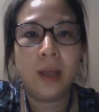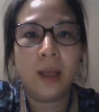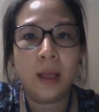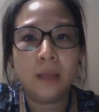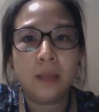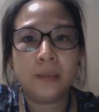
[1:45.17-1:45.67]

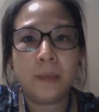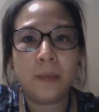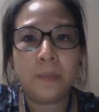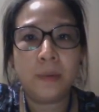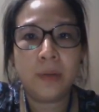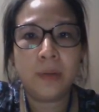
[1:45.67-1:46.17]

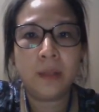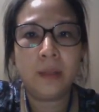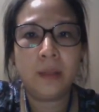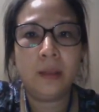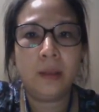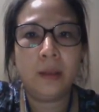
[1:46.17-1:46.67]
separate
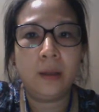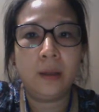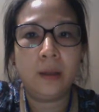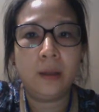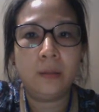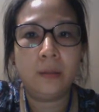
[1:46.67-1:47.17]
the
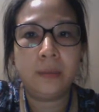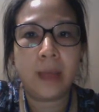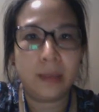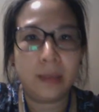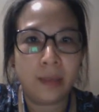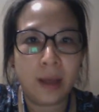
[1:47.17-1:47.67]

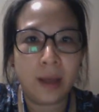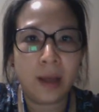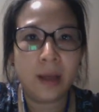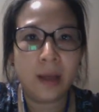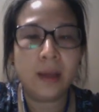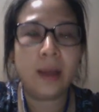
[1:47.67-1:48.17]
data,
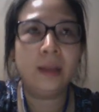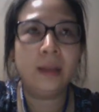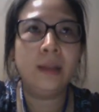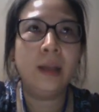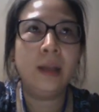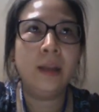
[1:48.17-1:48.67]
and
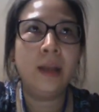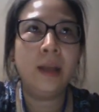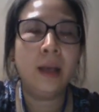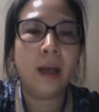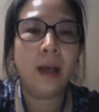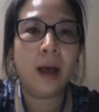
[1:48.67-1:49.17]
then
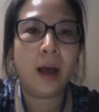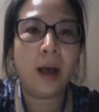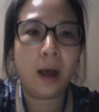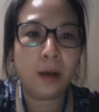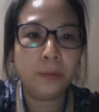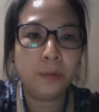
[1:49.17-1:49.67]

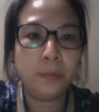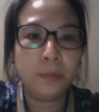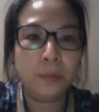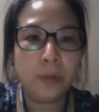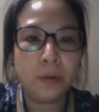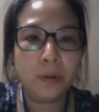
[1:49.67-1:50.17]
how we're
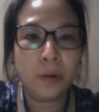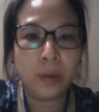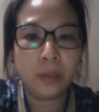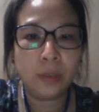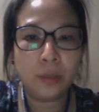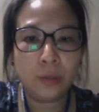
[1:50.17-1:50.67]
going
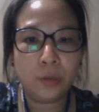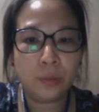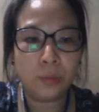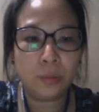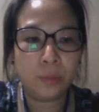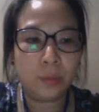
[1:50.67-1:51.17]

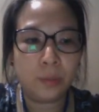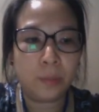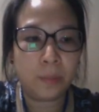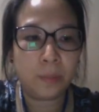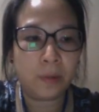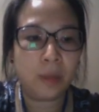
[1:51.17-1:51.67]
to
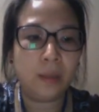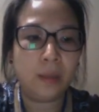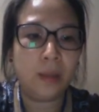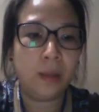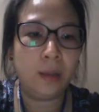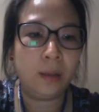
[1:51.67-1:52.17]
separate
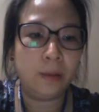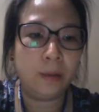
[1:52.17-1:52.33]
uh,